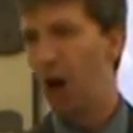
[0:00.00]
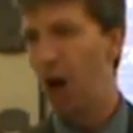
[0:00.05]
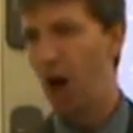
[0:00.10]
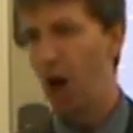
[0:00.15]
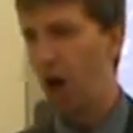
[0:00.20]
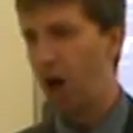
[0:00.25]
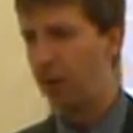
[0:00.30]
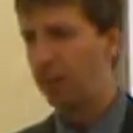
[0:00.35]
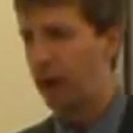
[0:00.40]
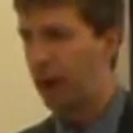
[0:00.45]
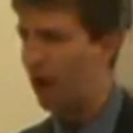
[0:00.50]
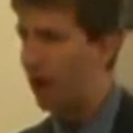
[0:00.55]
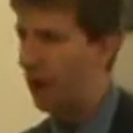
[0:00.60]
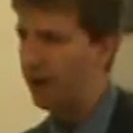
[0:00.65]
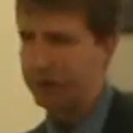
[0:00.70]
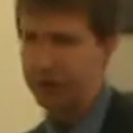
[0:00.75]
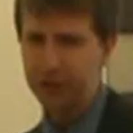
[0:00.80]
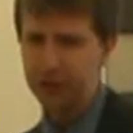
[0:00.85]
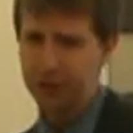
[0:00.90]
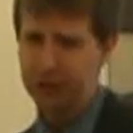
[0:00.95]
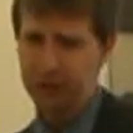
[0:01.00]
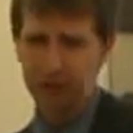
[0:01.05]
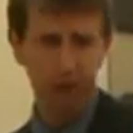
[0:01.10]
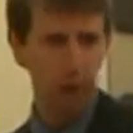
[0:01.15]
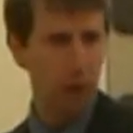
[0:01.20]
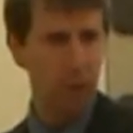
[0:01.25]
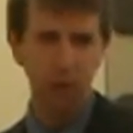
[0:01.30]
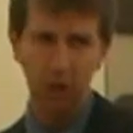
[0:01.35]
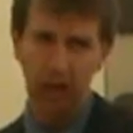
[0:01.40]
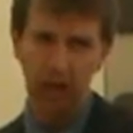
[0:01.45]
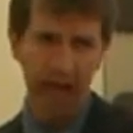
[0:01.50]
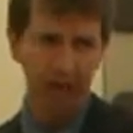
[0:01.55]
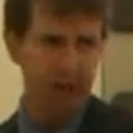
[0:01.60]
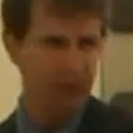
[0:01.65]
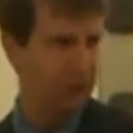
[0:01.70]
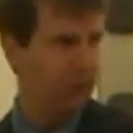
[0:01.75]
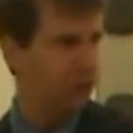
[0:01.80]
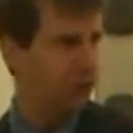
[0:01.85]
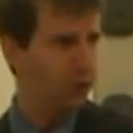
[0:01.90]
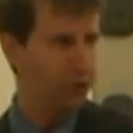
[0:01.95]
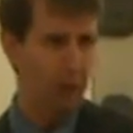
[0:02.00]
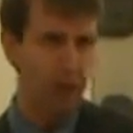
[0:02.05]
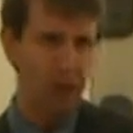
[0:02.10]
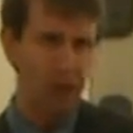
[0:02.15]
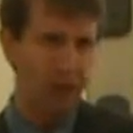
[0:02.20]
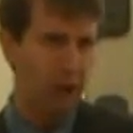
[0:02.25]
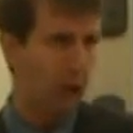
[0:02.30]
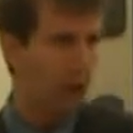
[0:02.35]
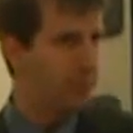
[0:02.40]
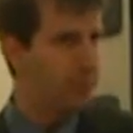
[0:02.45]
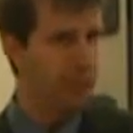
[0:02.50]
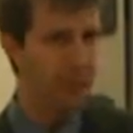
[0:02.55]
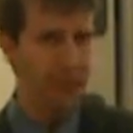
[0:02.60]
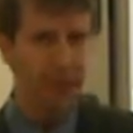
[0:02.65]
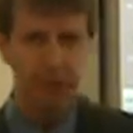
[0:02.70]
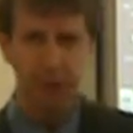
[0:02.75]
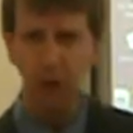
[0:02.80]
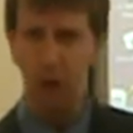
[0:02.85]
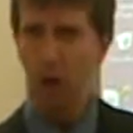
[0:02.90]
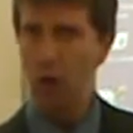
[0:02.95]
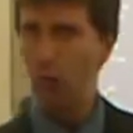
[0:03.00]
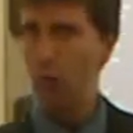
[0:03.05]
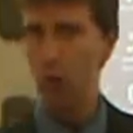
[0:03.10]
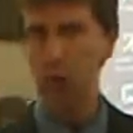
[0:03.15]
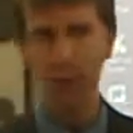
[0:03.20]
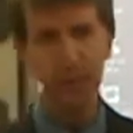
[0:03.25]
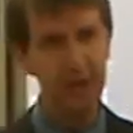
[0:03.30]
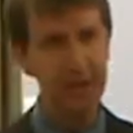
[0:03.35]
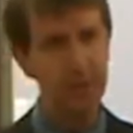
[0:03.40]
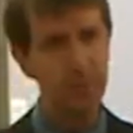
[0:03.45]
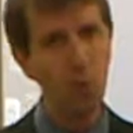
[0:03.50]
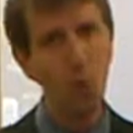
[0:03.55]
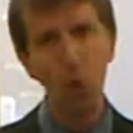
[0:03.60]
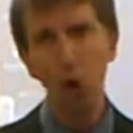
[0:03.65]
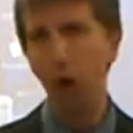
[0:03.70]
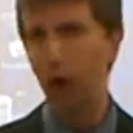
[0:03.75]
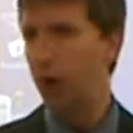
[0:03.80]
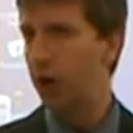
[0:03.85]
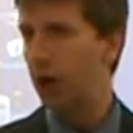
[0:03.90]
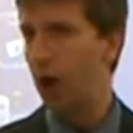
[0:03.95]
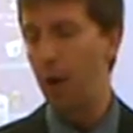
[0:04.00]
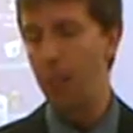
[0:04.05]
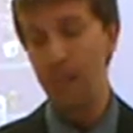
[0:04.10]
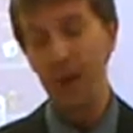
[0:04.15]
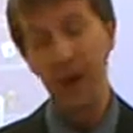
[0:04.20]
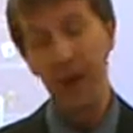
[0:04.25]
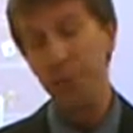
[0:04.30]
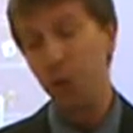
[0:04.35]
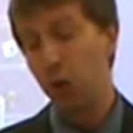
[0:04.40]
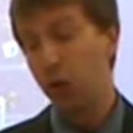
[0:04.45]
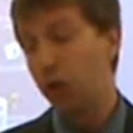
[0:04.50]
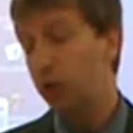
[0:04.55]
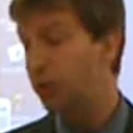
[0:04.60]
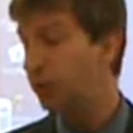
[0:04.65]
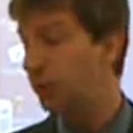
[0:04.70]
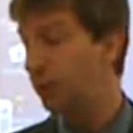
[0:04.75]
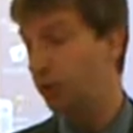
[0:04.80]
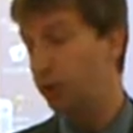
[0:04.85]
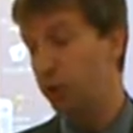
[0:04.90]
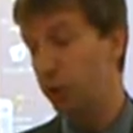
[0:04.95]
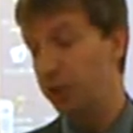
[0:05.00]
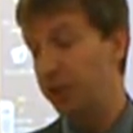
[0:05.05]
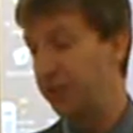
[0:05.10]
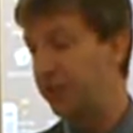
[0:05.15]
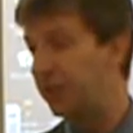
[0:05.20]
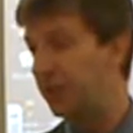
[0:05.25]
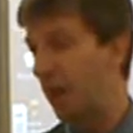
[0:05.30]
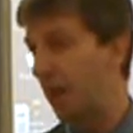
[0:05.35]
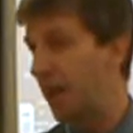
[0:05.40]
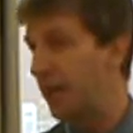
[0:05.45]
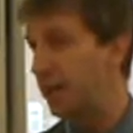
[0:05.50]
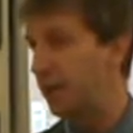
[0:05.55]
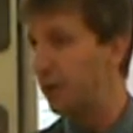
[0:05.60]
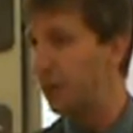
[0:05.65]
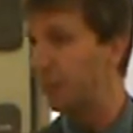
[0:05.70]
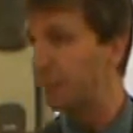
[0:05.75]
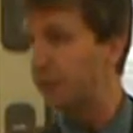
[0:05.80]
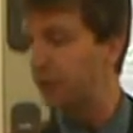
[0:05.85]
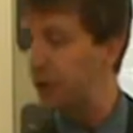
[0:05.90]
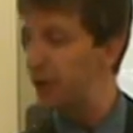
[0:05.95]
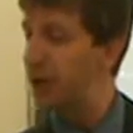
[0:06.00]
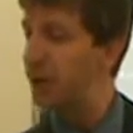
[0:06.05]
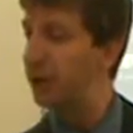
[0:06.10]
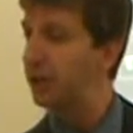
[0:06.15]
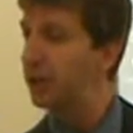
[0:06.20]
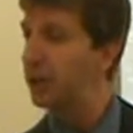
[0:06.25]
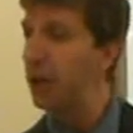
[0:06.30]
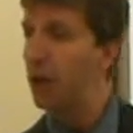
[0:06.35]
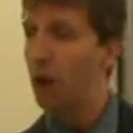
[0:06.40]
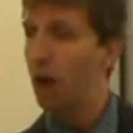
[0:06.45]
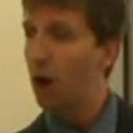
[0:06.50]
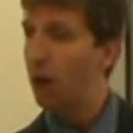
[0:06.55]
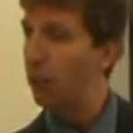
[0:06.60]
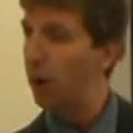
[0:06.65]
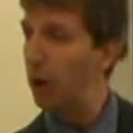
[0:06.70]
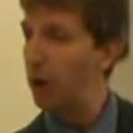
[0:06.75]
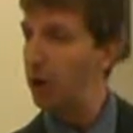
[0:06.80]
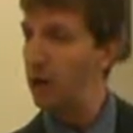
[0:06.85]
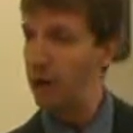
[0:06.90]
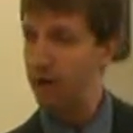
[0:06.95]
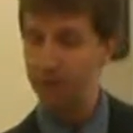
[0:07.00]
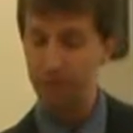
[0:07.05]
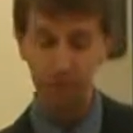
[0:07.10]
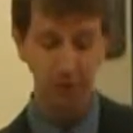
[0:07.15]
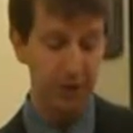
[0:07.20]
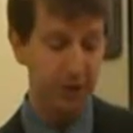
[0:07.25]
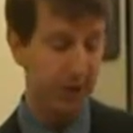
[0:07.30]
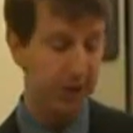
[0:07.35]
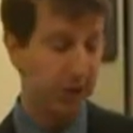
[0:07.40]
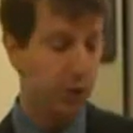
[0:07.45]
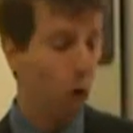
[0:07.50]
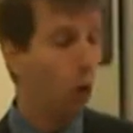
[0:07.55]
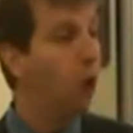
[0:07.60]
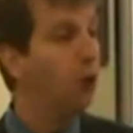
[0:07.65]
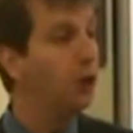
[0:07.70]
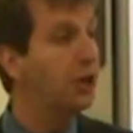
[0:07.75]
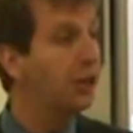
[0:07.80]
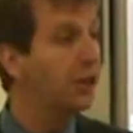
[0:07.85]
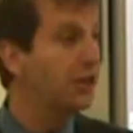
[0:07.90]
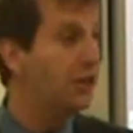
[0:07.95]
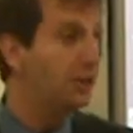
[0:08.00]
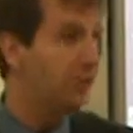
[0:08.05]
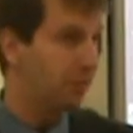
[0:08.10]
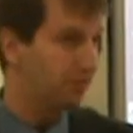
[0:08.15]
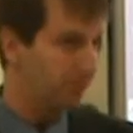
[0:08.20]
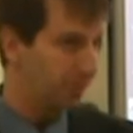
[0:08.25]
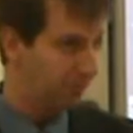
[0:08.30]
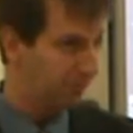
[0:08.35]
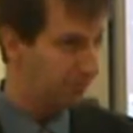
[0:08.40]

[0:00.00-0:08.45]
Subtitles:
Obviously, some classes, some assignments will be more amenable to doing this kind of thing, but the golden